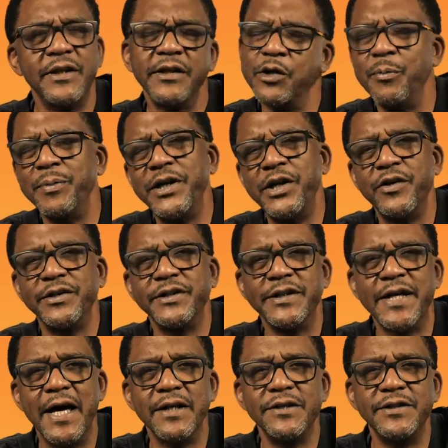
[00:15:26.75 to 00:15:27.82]
They're gonna be here at the
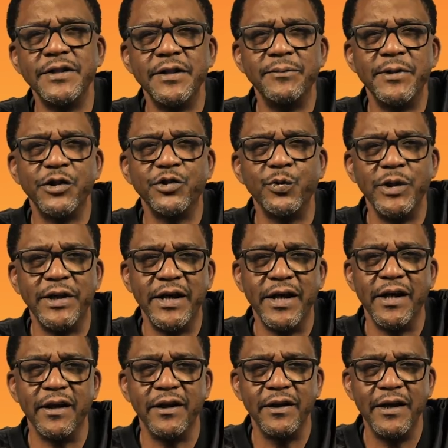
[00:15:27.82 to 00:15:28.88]
Coliseum next
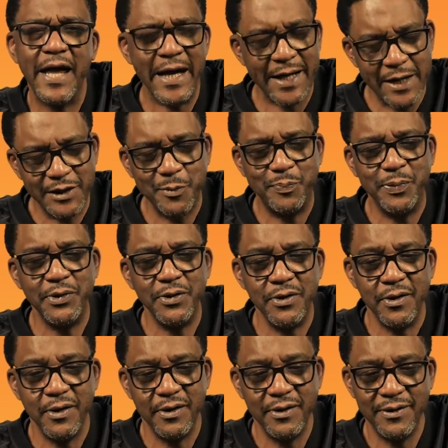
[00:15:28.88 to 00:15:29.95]
weekend. I got the
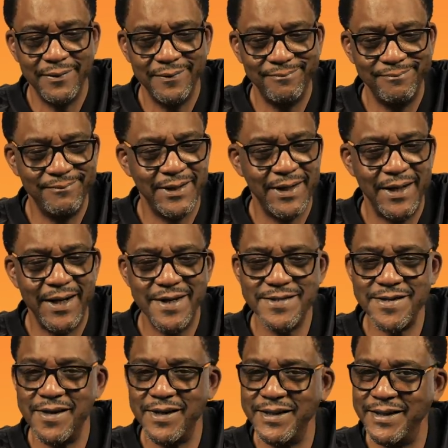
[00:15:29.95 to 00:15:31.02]
pool. Man,
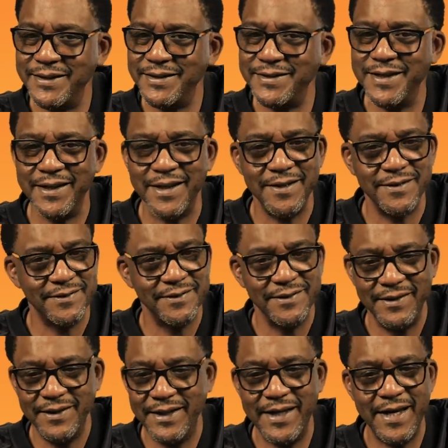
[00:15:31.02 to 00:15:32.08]
that's all he had to tell us.
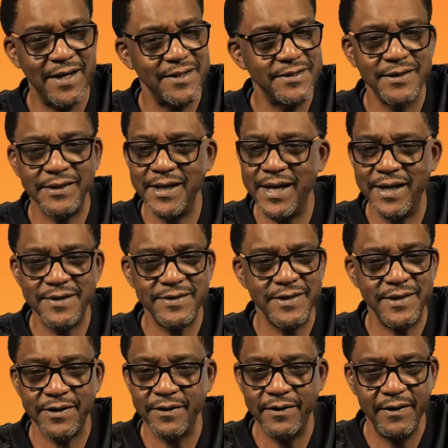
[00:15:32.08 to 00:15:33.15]
He had us hook, line, and
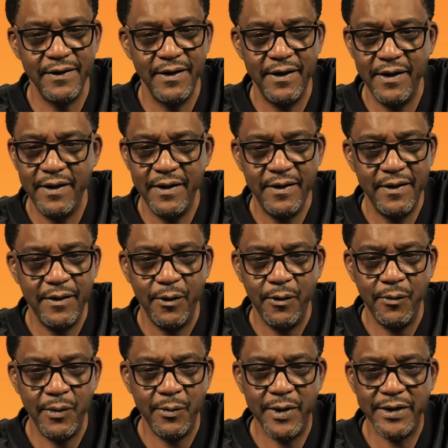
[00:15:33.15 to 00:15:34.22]
sinker.
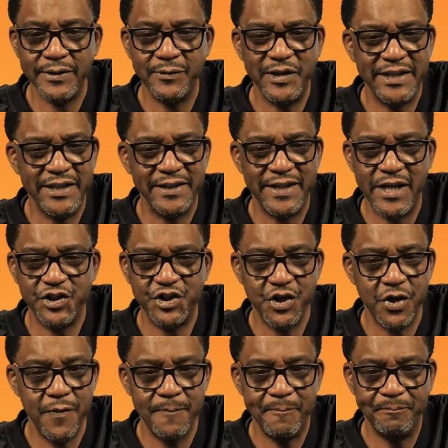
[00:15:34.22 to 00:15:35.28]
We went and we did that
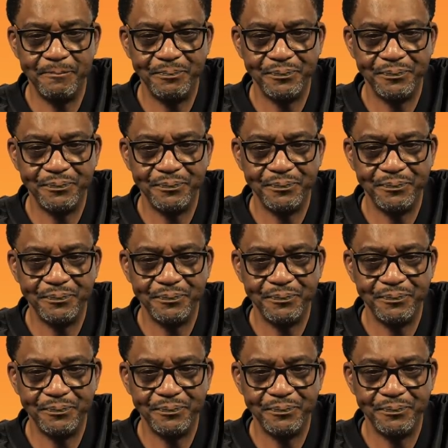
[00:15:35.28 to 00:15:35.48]
show.